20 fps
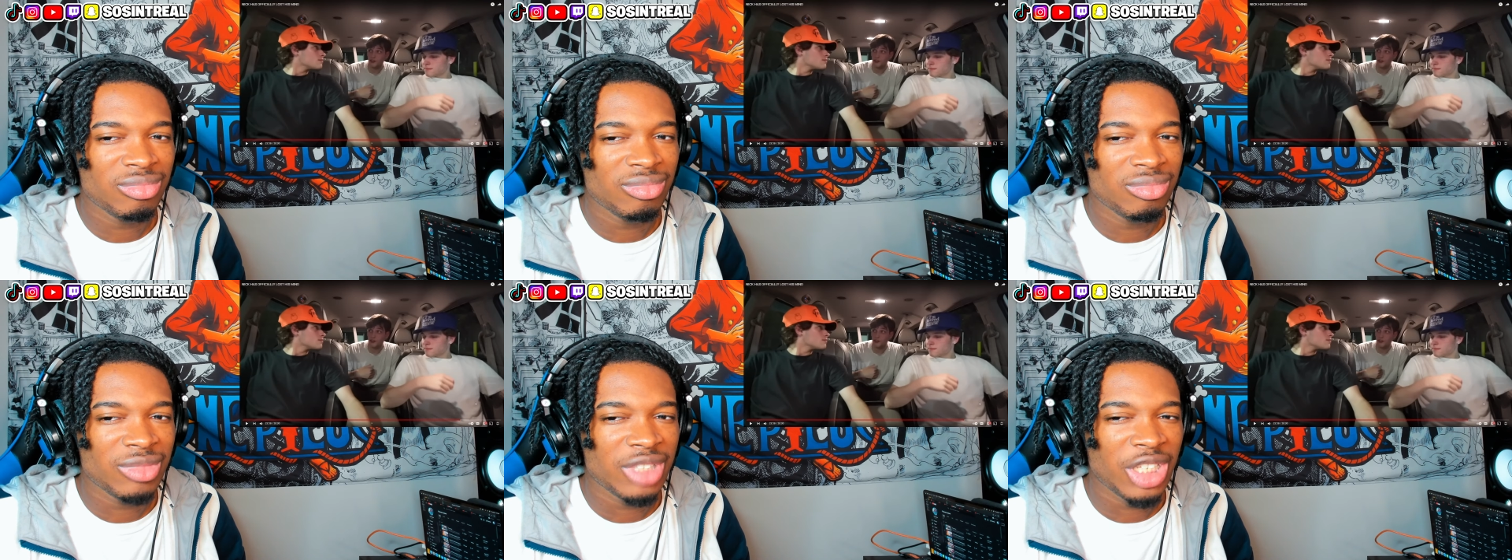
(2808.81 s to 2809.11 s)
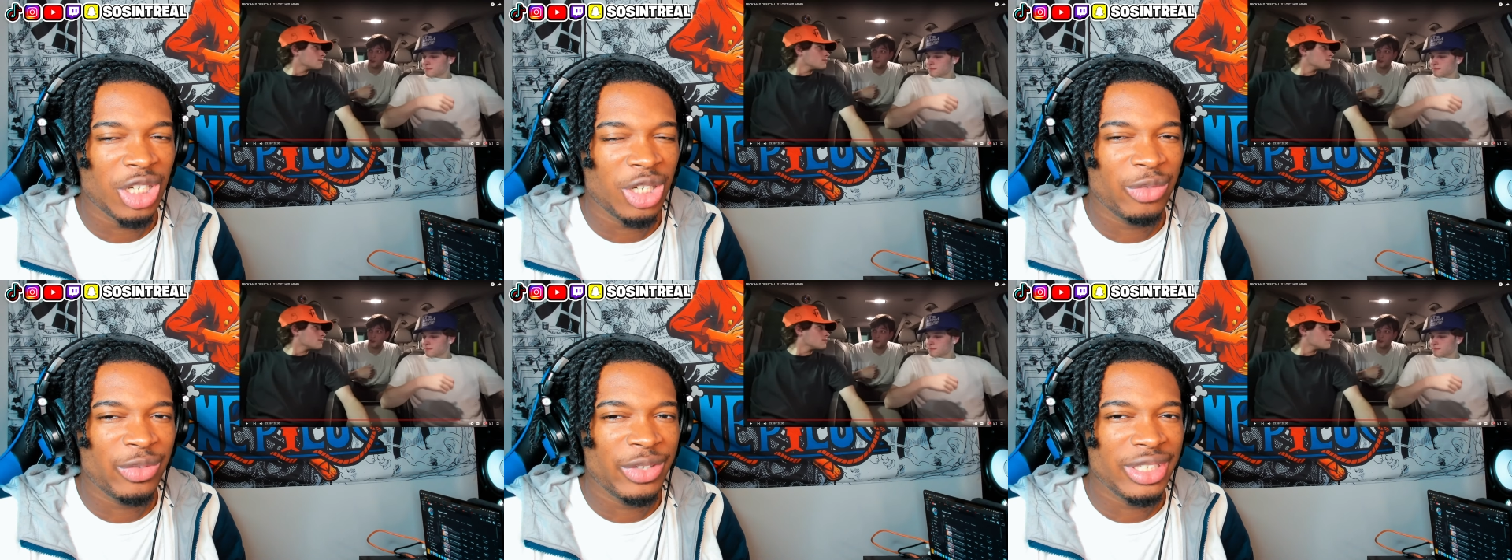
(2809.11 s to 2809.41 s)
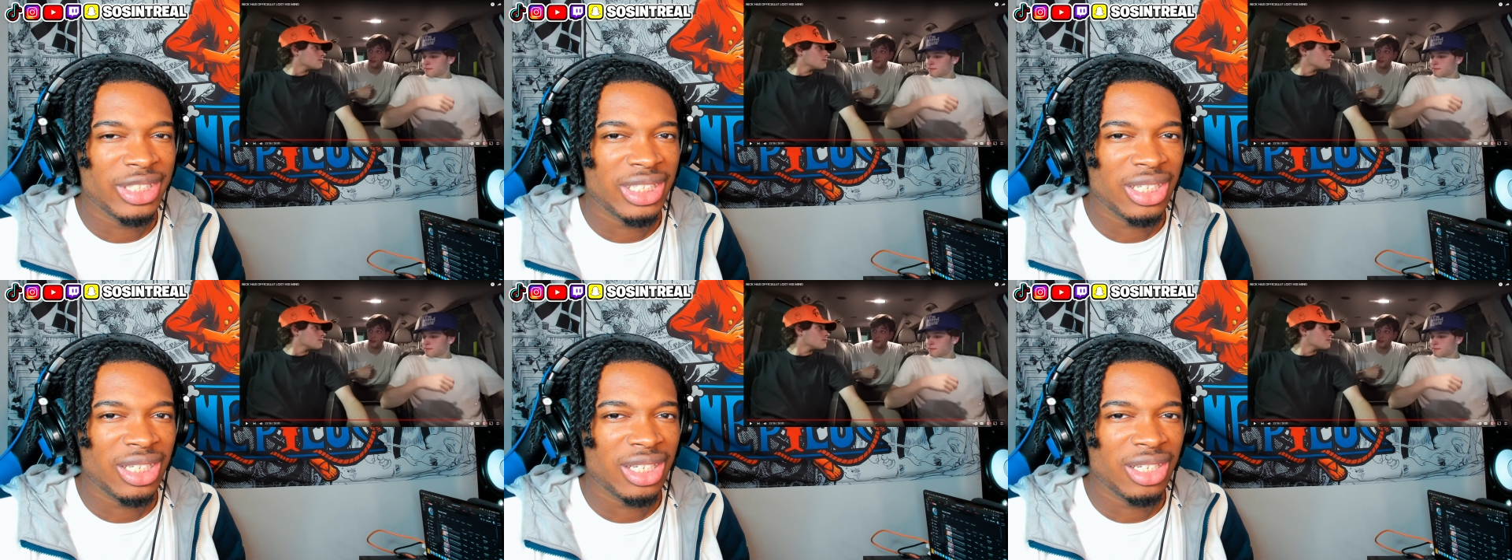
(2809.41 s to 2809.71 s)

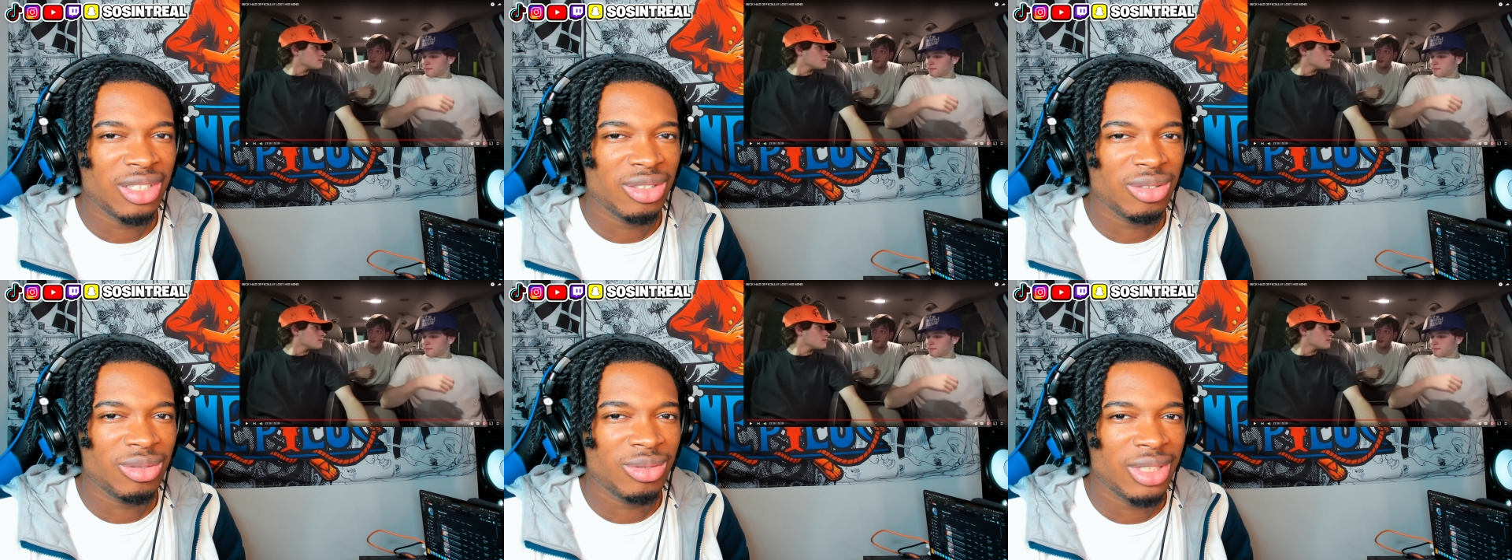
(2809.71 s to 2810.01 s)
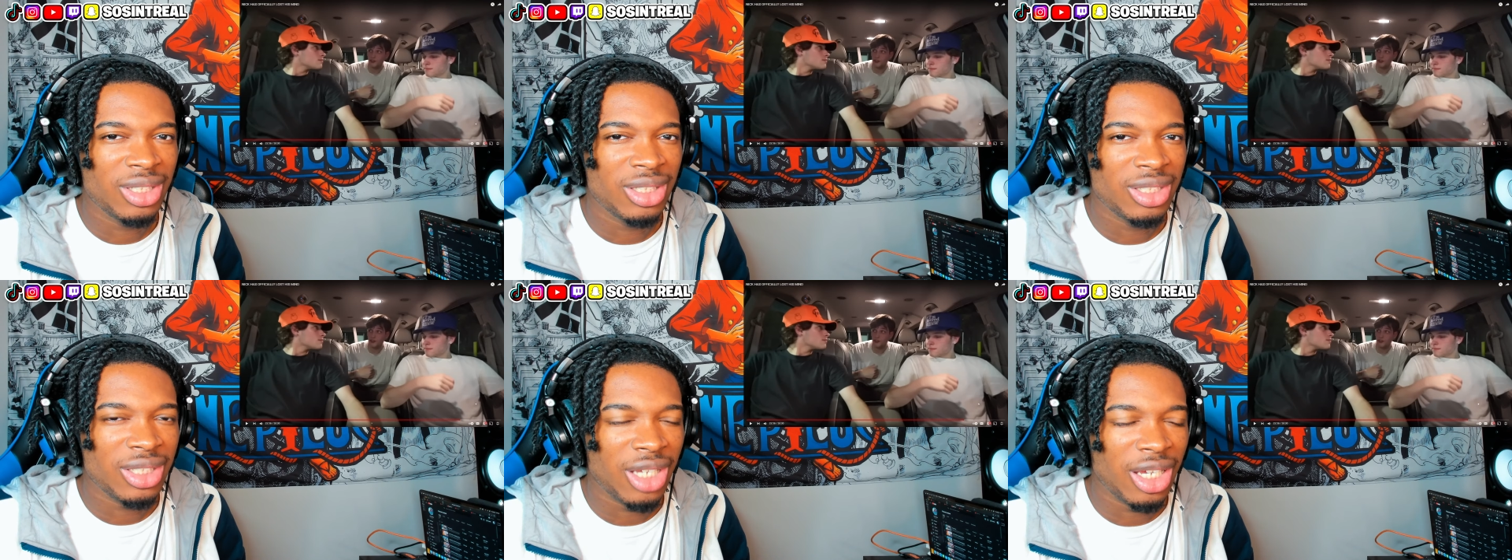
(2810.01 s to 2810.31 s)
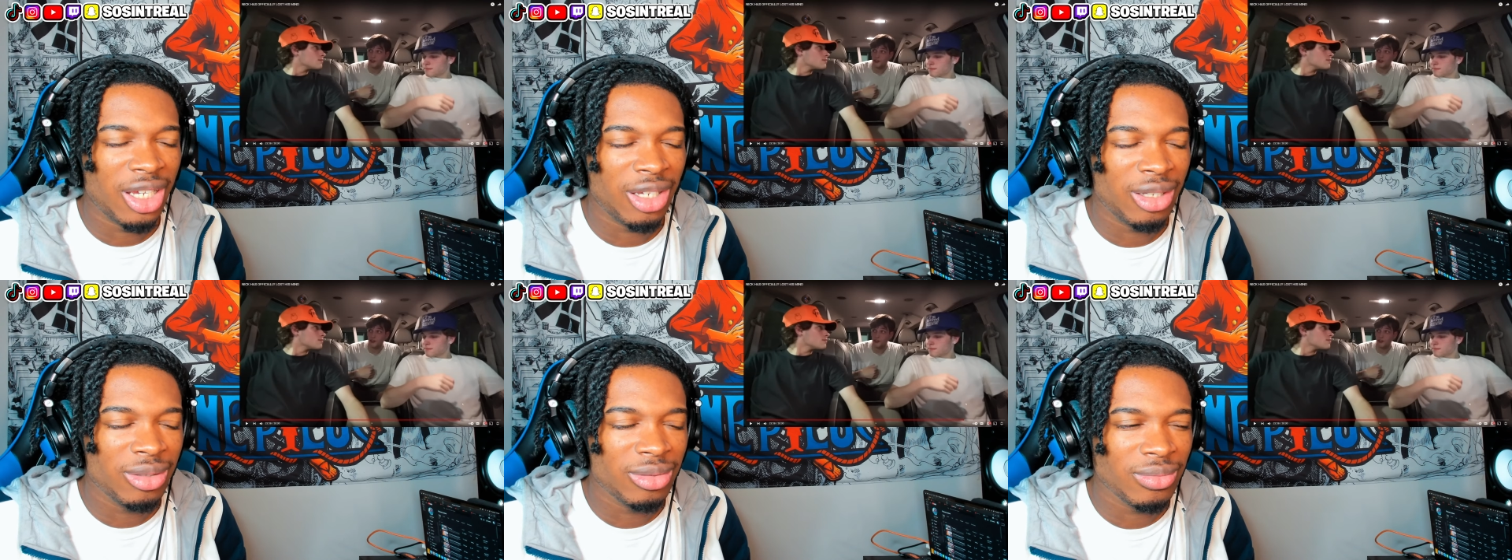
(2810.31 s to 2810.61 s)
nervous, I guess you wanna
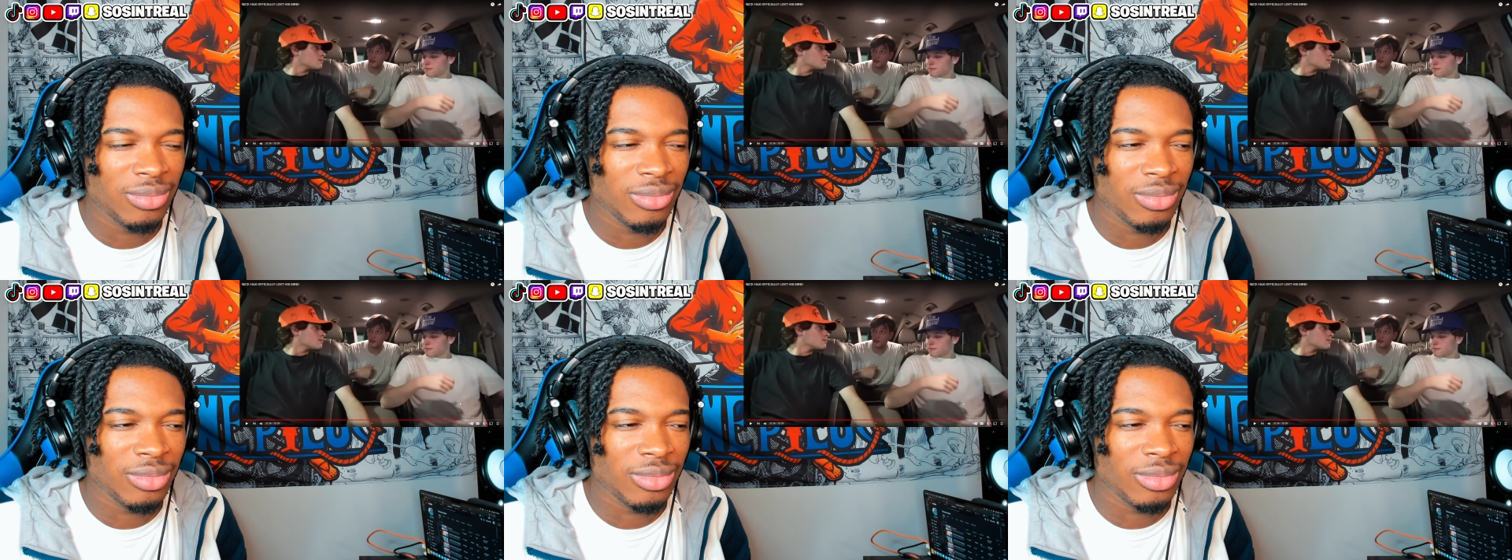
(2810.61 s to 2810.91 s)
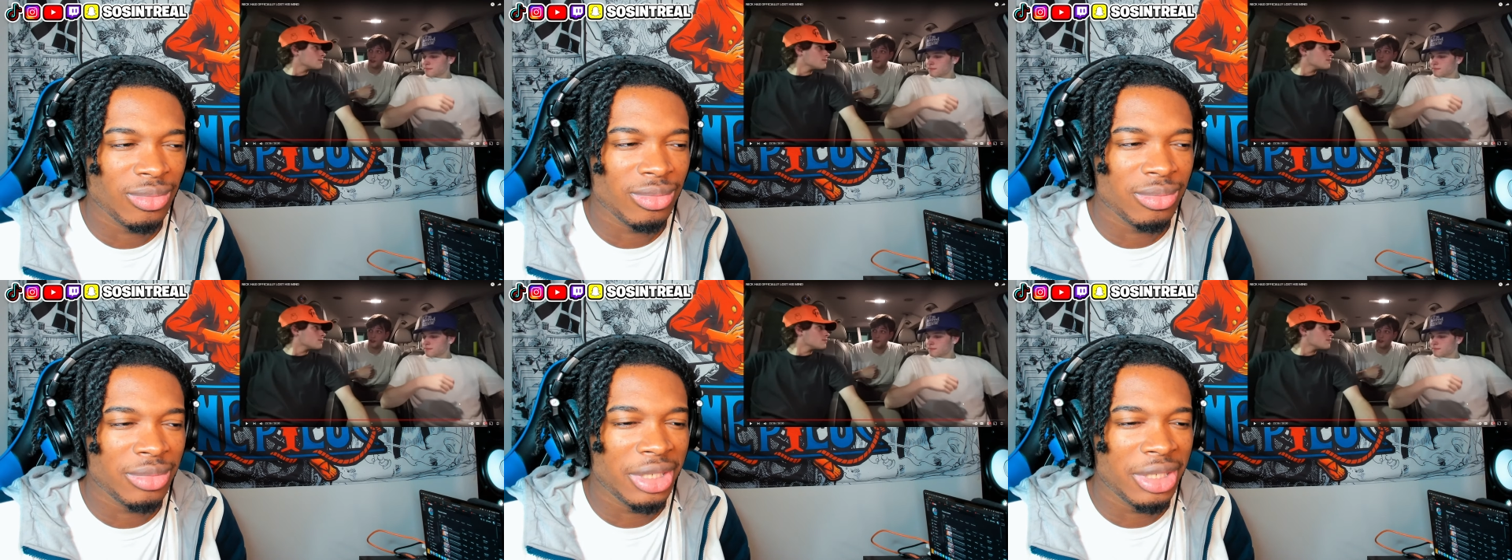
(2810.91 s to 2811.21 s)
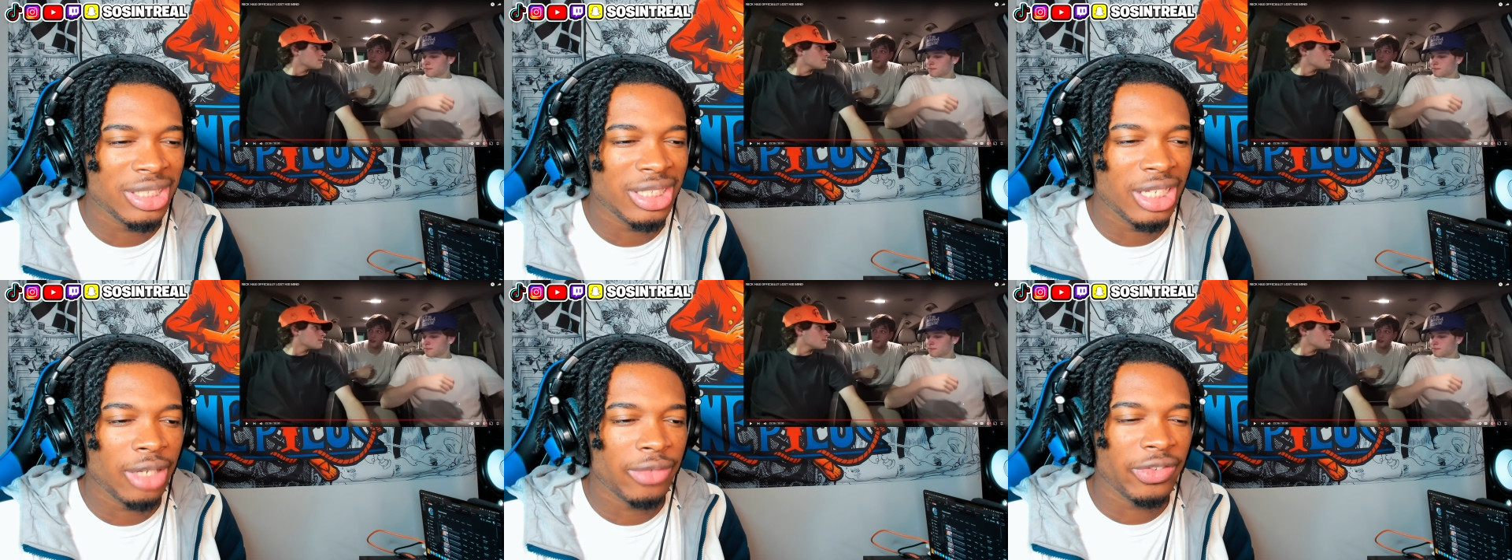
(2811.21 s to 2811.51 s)
say?
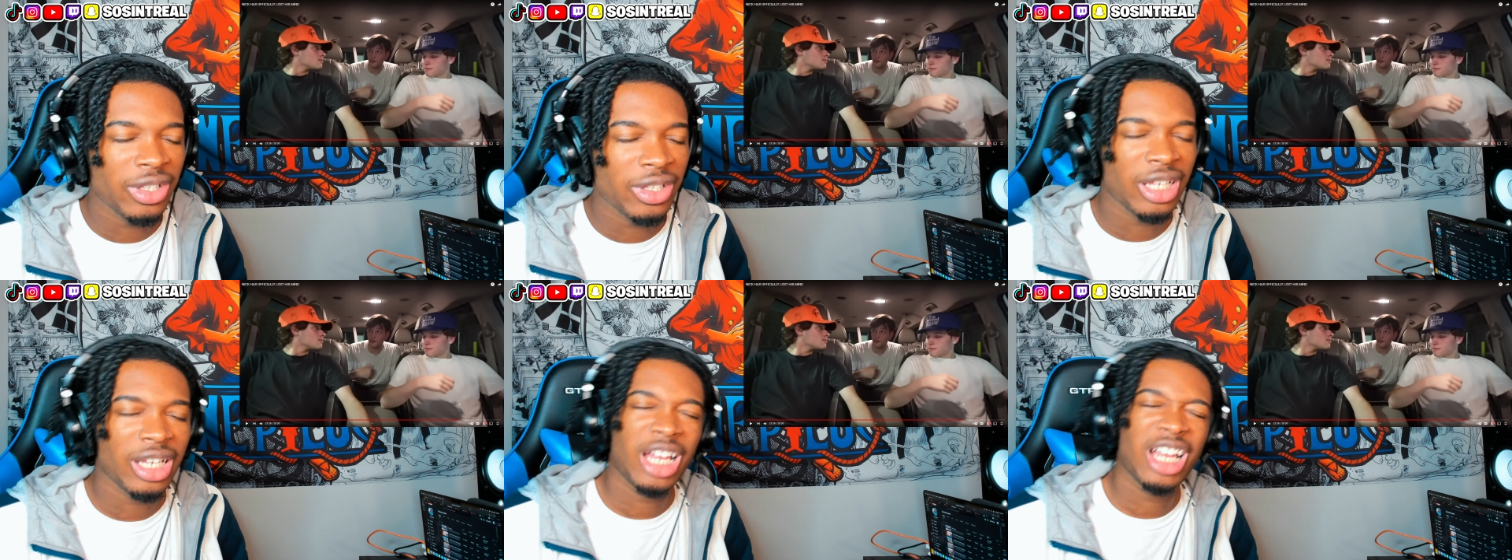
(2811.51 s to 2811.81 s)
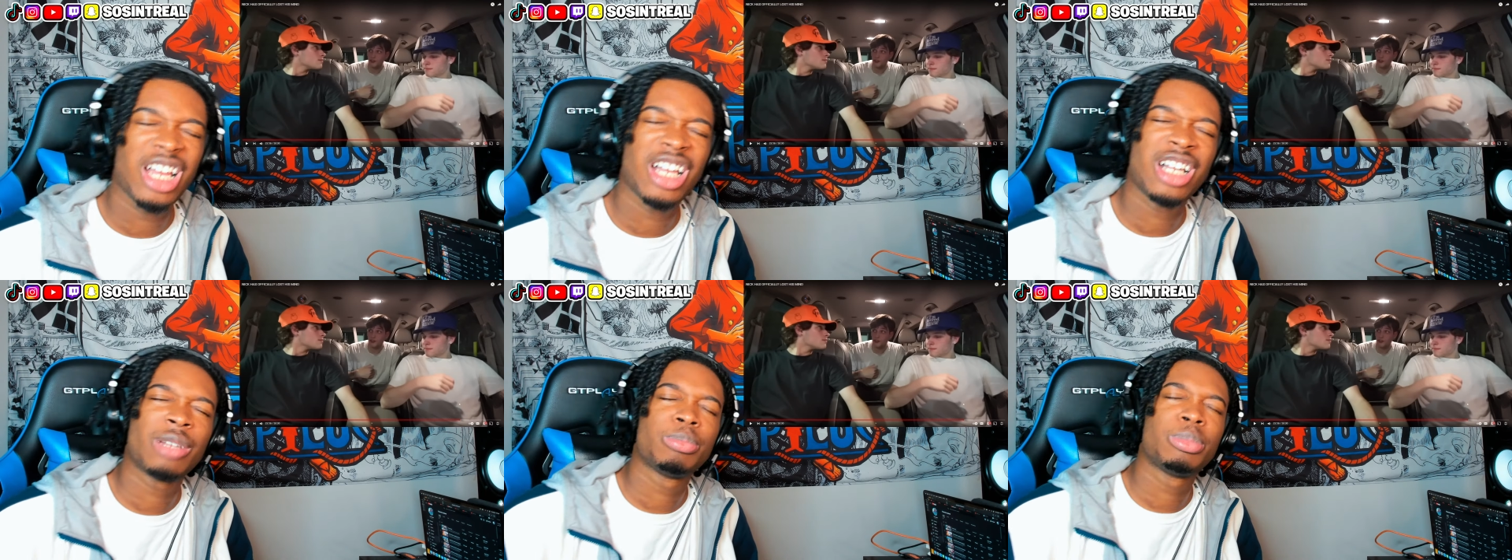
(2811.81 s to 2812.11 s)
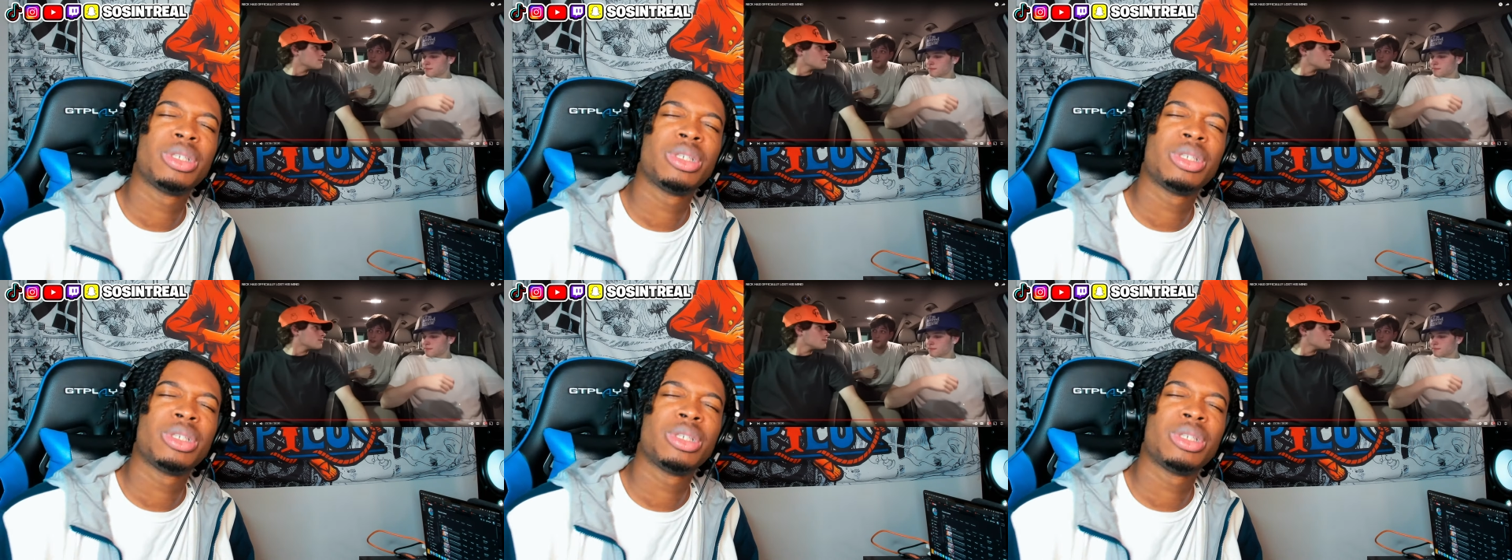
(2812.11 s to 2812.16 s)
Because I feel like I'd